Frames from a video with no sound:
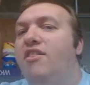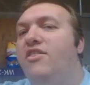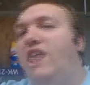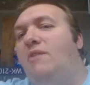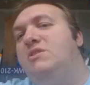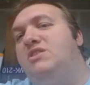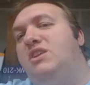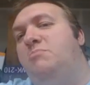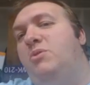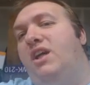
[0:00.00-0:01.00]
That one's going
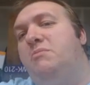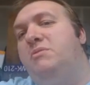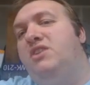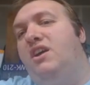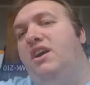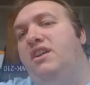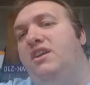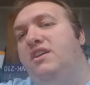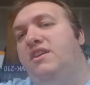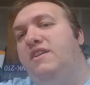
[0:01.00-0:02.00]
to pull out a baton.
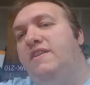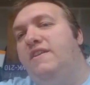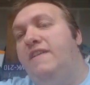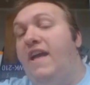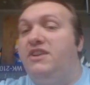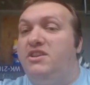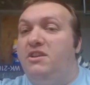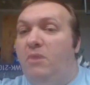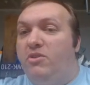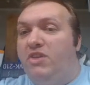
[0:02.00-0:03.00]
Actually, they're
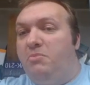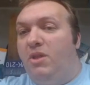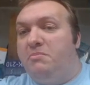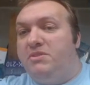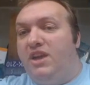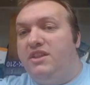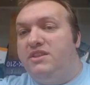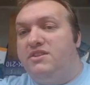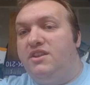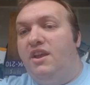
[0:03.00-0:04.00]
both going to pull out
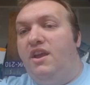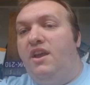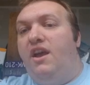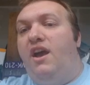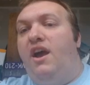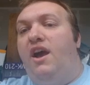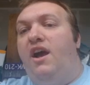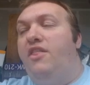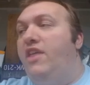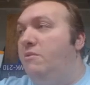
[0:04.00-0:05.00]
batons.
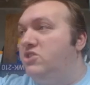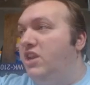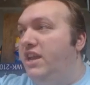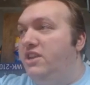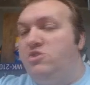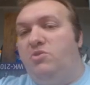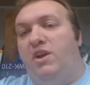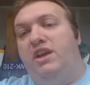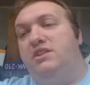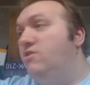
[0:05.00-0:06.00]
That one's going to hit you
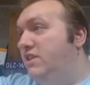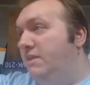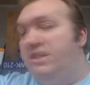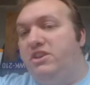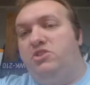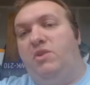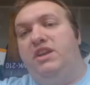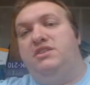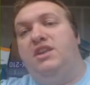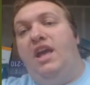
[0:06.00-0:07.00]
twice, or attempt to hit you
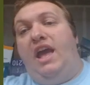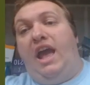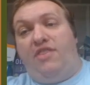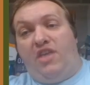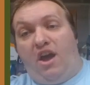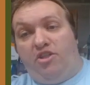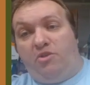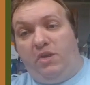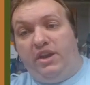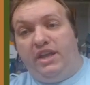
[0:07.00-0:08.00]
twice. And that other
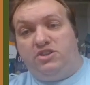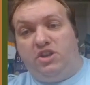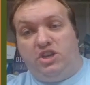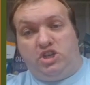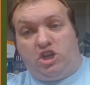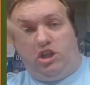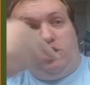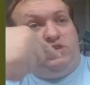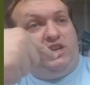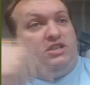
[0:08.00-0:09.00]
one is going to just
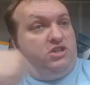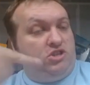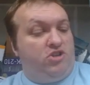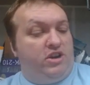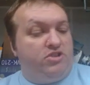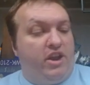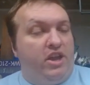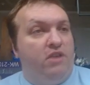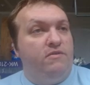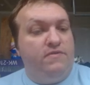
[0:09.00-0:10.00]
close the distance and try to strike you.